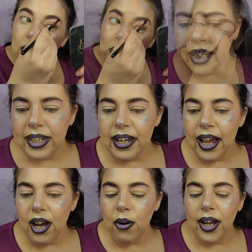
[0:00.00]
Okay,
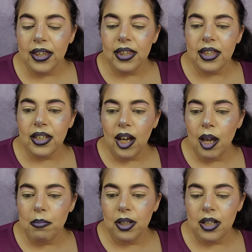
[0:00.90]
now I think
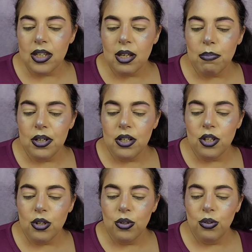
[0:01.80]
I'm gonna dip
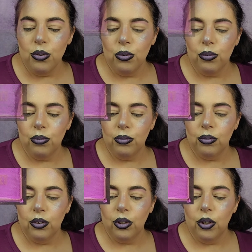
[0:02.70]
into
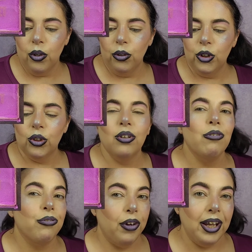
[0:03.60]

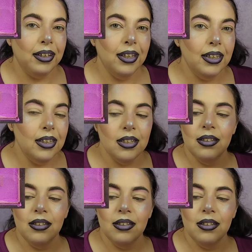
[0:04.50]
ultraviolet.